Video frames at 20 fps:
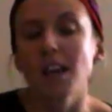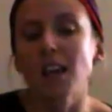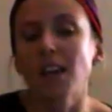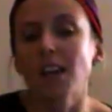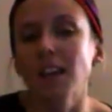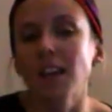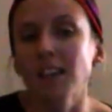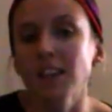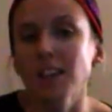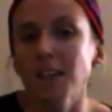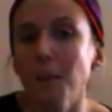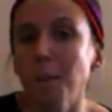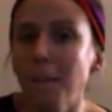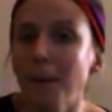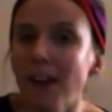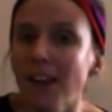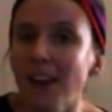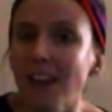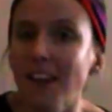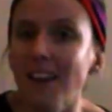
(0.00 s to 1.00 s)
And
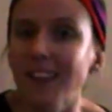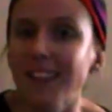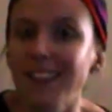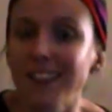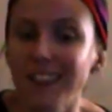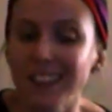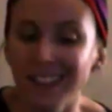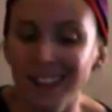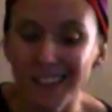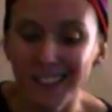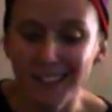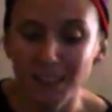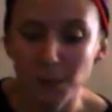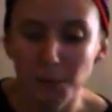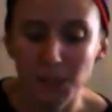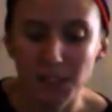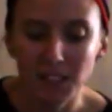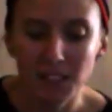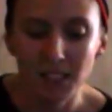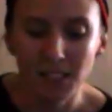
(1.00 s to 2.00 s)
my last
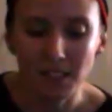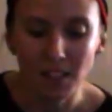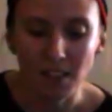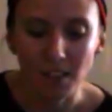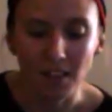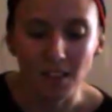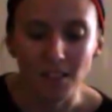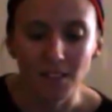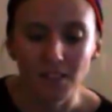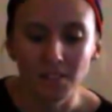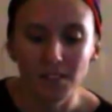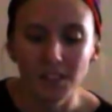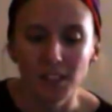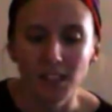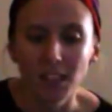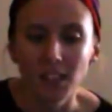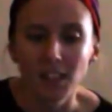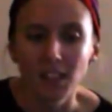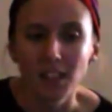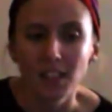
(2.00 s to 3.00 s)
piece of
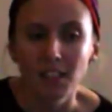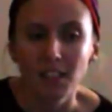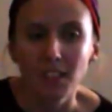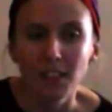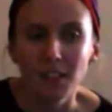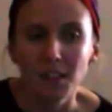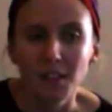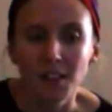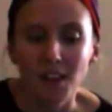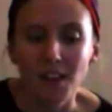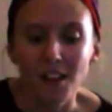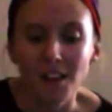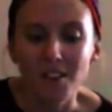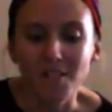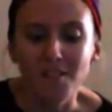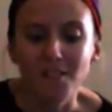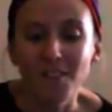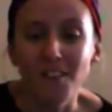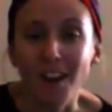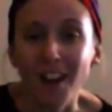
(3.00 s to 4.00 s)

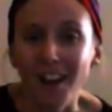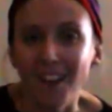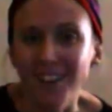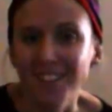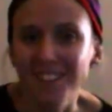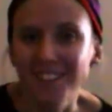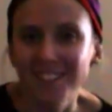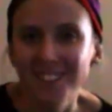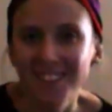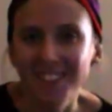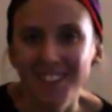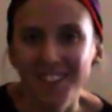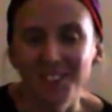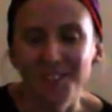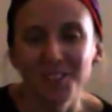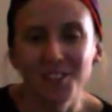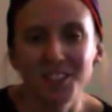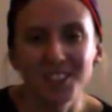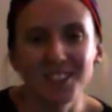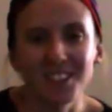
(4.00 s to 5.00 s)
advice,
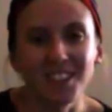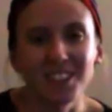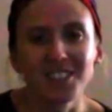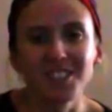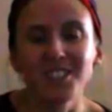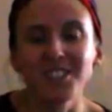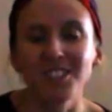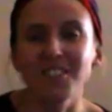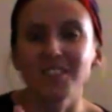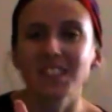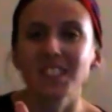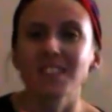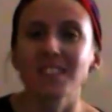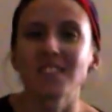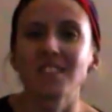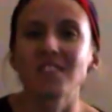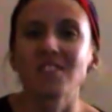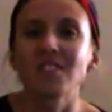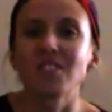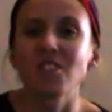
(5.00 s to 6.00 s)
if you decide to do this,
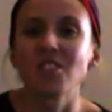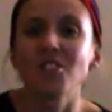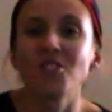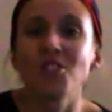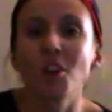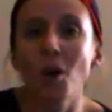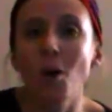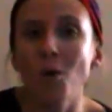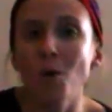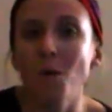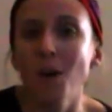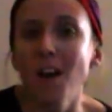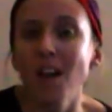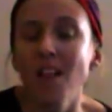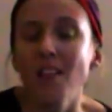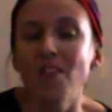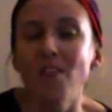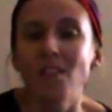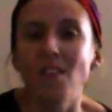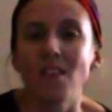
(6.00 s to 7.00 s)
is to know
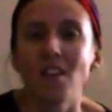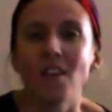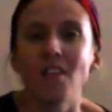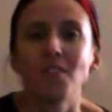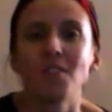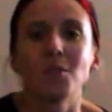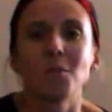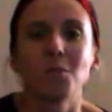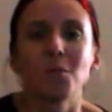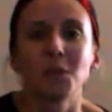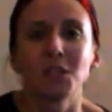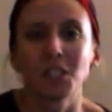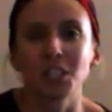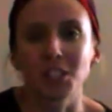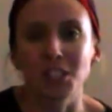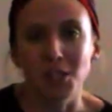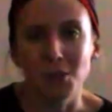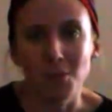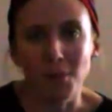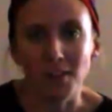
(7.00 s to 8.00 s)
that the
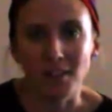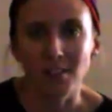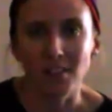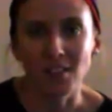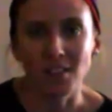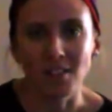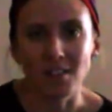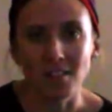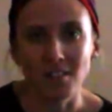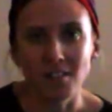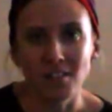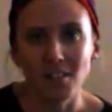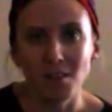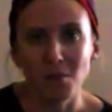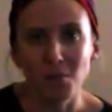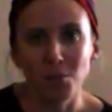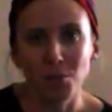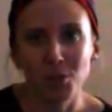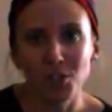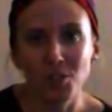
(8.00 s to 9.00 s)
military base is
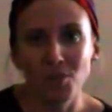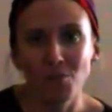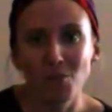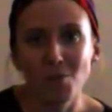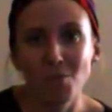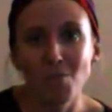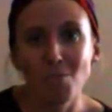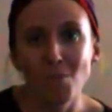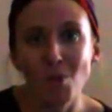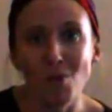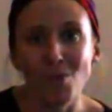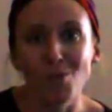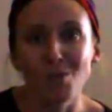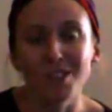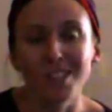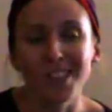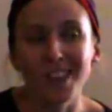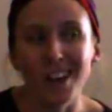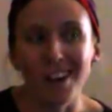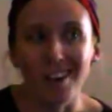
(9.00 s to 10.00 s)
a pretty
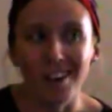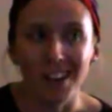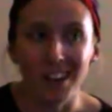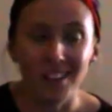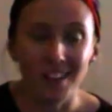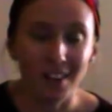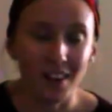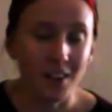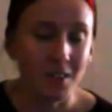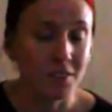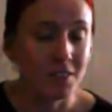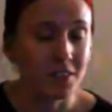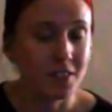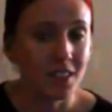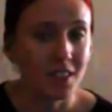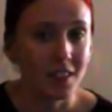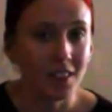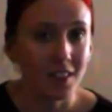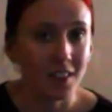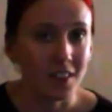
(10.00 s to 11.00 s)
remote area that covers
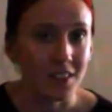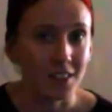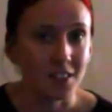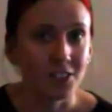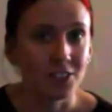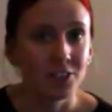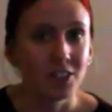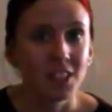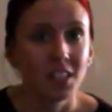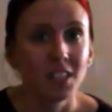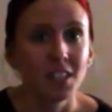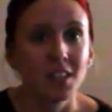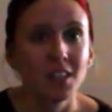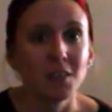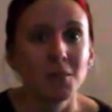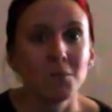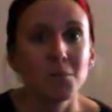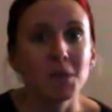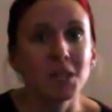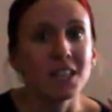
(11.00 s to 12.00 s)
a large
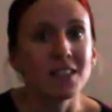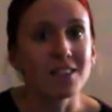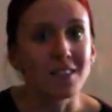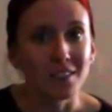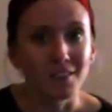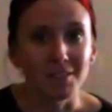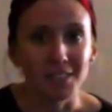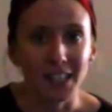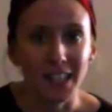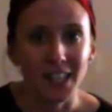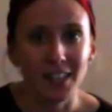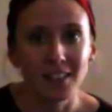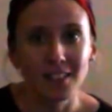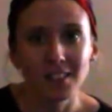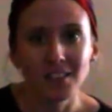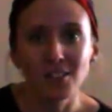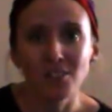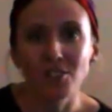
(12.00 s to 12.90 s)
piece of land.